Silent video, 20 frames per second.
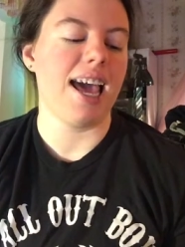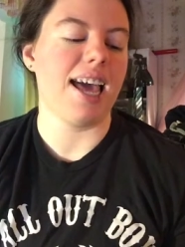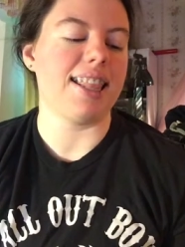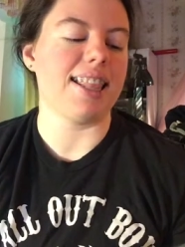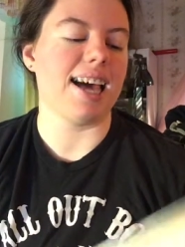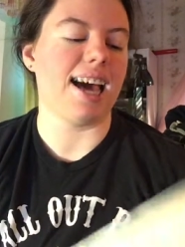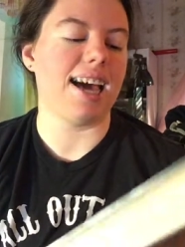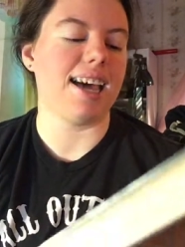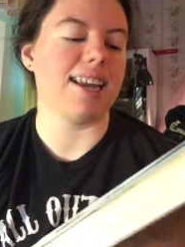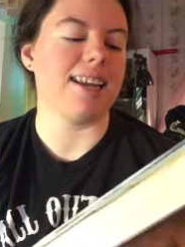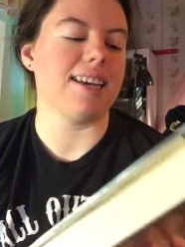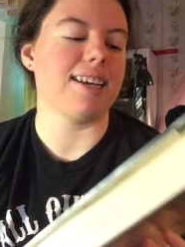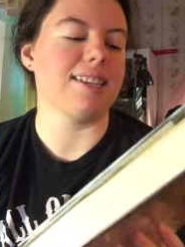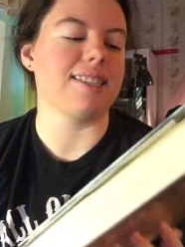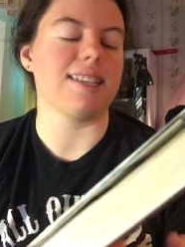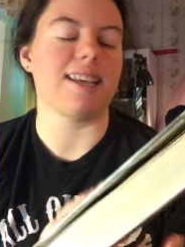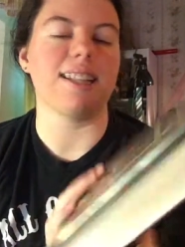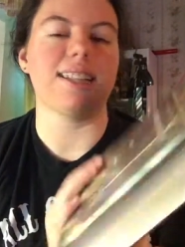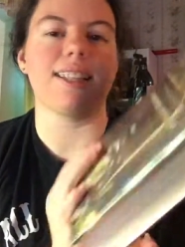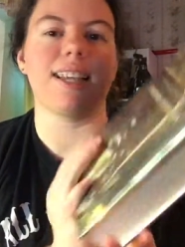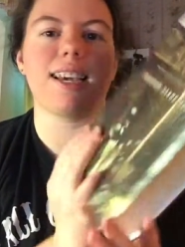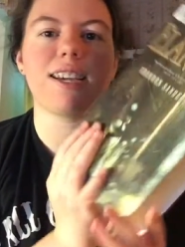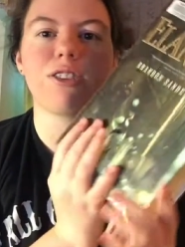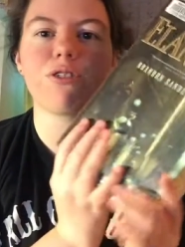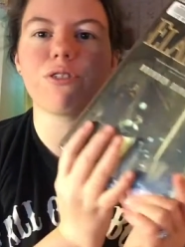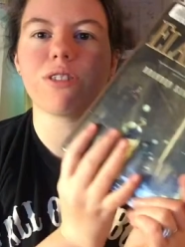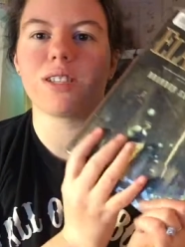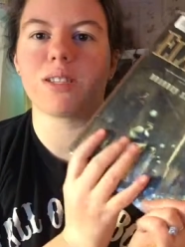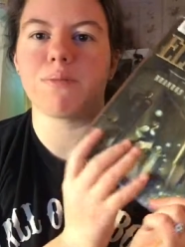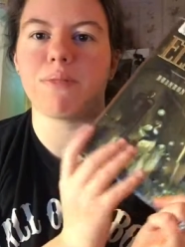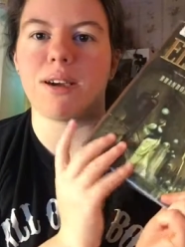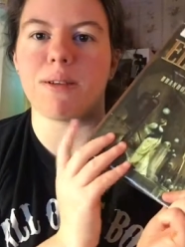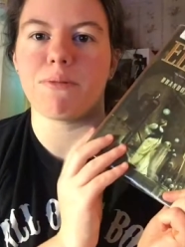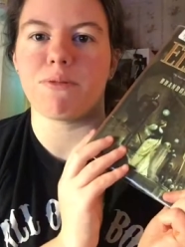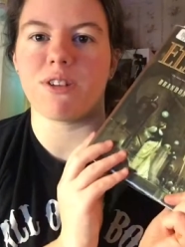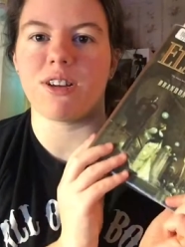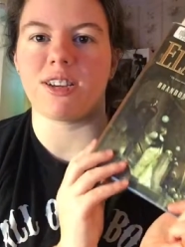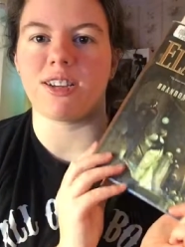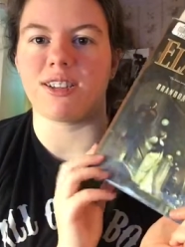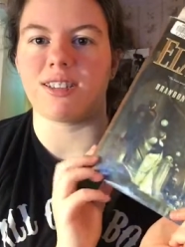And that is Elantris by
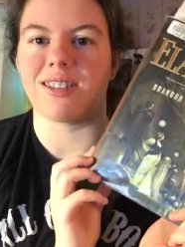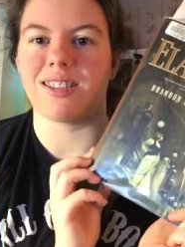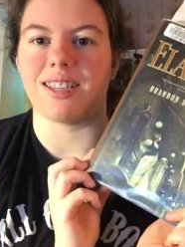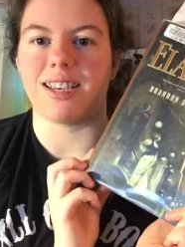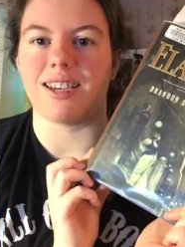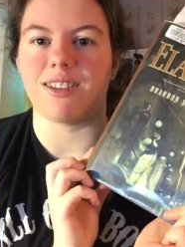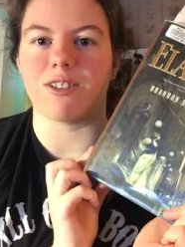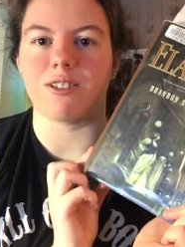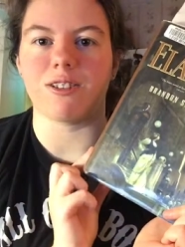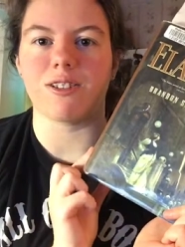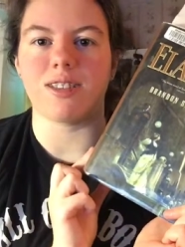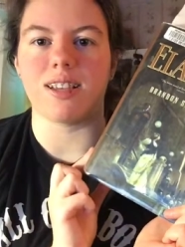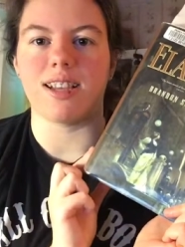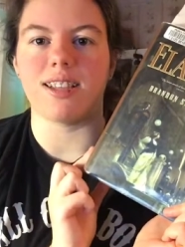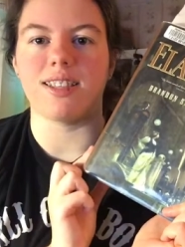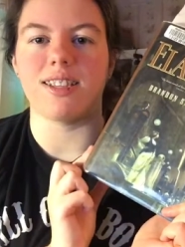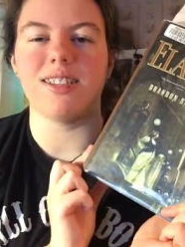Brandon Sanderson.